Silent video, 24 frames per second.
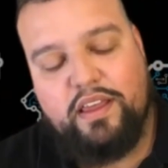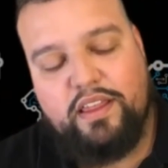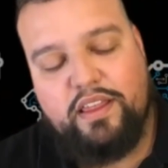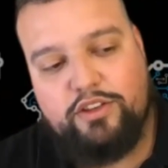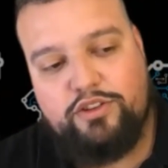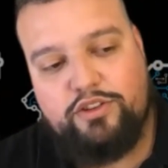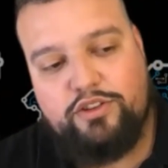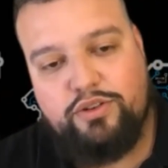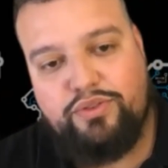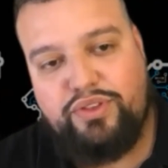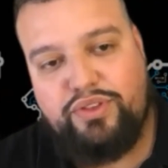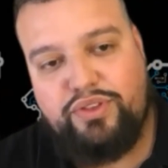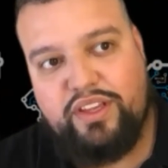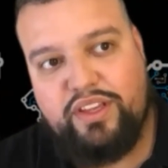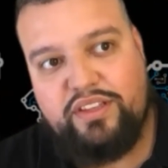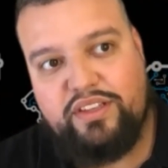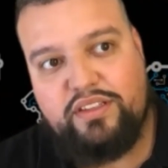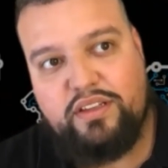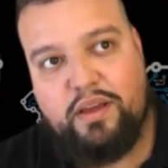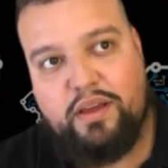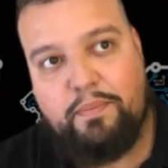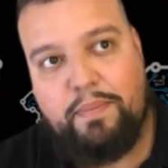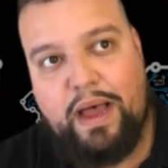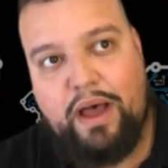The truth
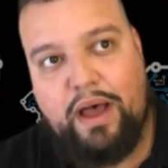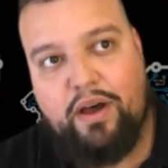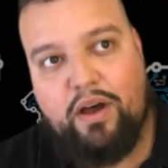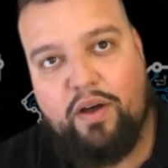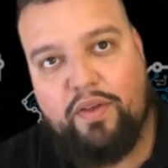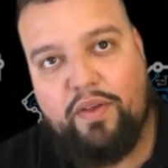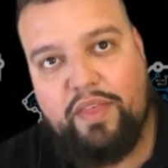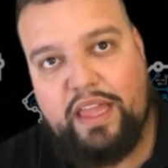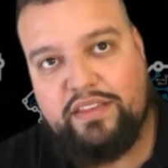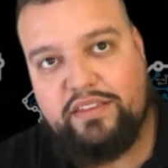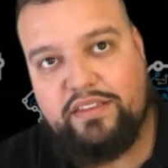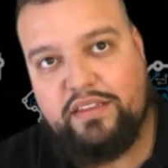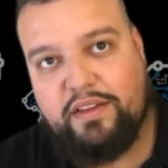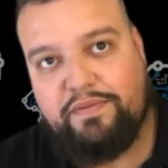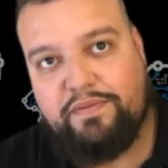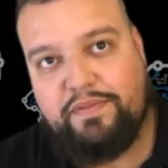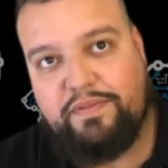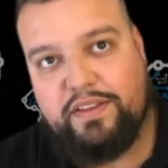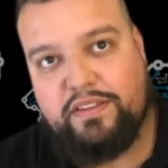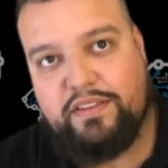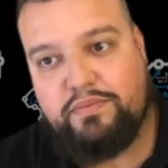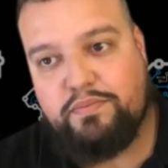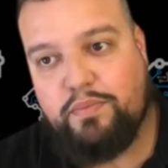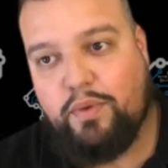is about all that stuff
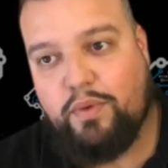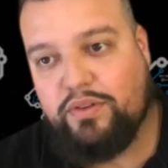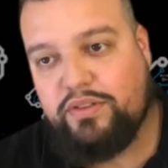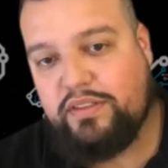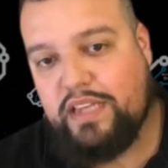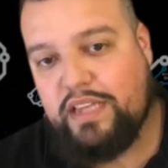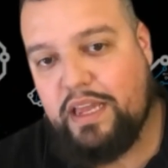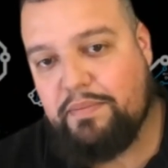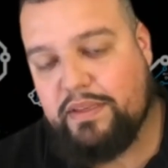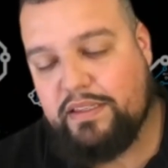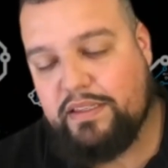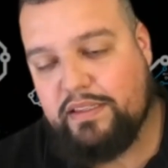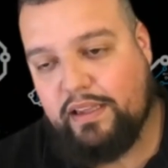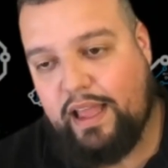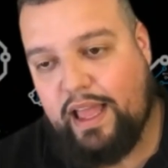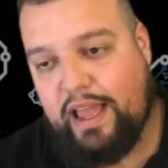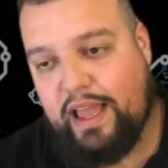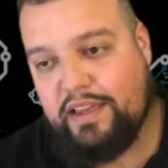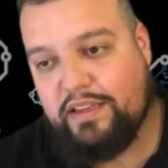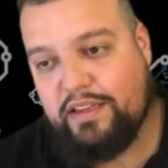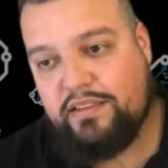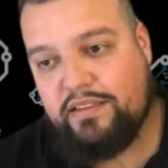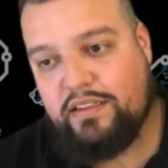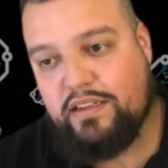is most of the time it's
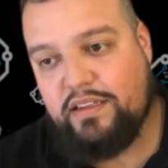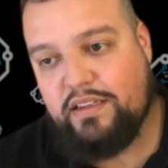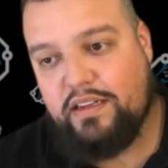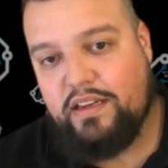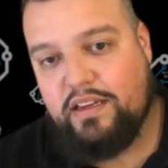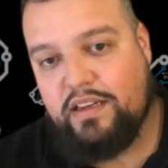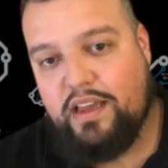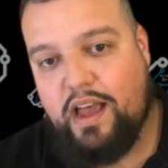lies.